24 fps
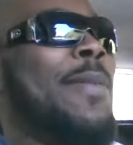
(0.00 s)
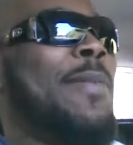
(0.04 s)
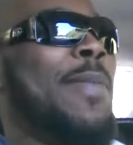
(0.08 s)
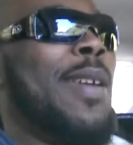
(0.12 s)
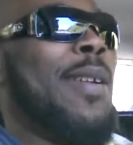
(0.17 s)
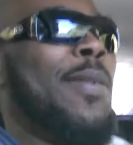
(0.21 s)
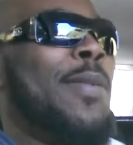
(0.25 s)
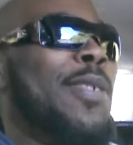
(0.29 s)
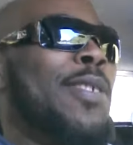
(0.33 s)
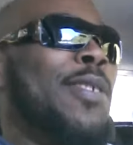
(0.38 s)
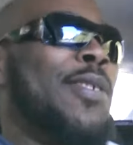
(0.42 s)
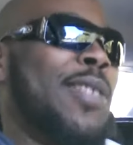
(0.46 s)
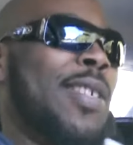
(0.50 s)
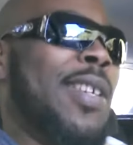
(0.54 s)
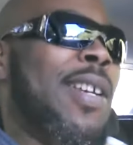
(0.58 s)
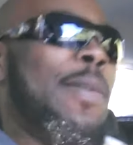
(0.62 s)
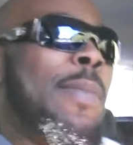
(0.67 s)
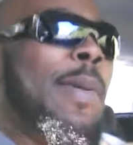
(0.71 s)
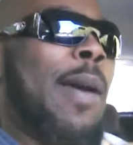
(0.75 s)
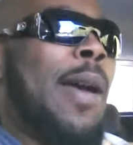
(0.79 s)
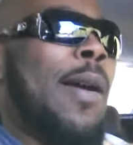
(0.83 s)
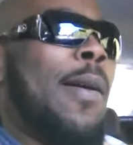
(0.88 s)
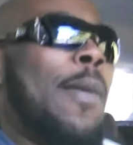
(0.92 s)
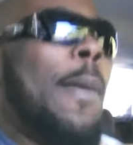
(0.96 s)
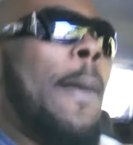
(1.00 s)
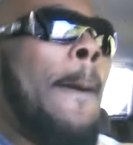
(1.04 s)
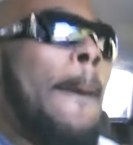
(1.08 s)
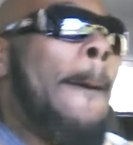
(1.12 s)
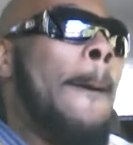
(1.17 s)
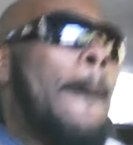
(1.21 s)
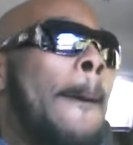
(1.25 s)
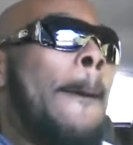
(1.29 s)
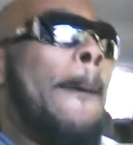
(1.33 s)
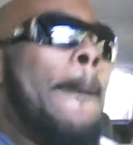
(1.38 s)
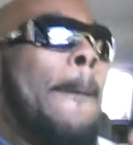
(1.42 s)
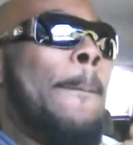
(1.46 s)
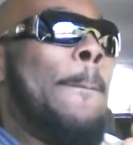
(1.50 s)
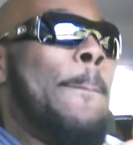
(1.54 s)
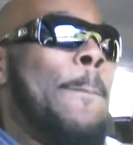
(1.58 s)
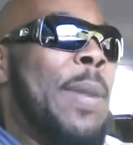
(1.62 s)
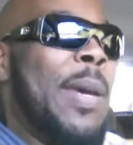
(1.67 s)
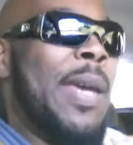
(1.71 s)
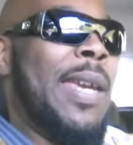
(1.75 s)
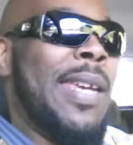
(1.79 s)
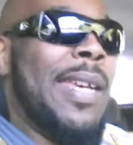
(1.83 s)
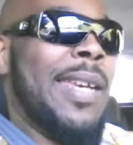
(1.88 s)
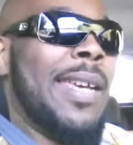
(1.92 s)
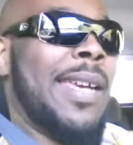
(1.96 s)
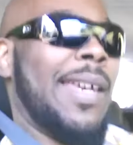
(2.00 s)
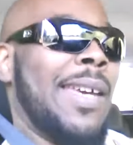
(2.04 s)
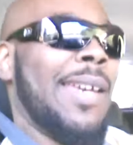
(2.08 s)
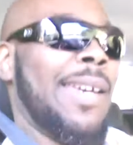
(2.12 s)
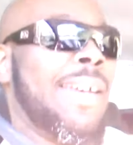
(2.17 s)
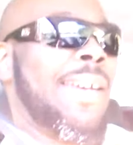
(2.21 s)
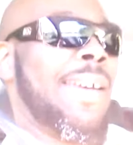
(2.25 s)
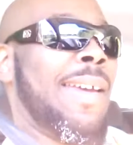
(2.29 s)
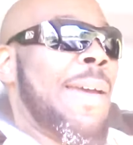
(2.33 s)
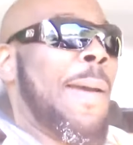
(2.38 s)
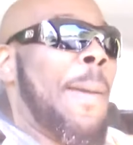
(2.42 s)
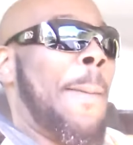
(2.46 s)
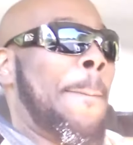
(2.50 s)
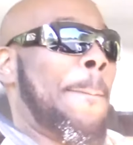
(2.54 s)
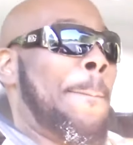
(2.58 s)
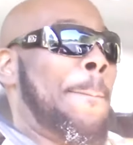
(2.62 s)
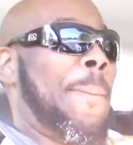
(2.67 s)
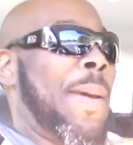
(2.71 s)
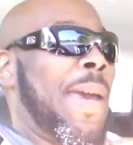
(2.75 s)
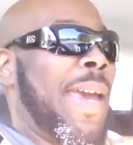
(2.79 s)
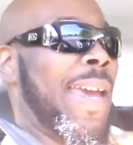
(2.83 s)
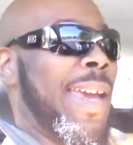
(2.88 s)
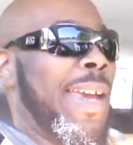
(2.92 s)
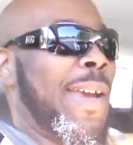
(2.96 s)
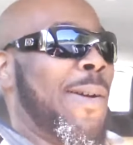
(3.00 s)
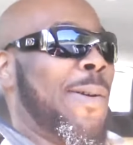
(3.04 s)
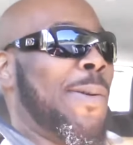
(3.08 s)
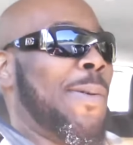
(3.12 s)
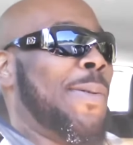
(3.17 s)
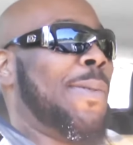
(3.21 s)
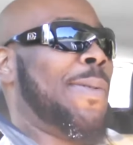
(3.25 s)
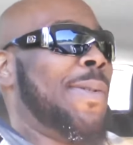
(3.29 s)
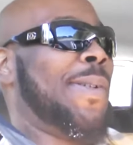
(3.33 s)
man, what do you think about? Pink, pale,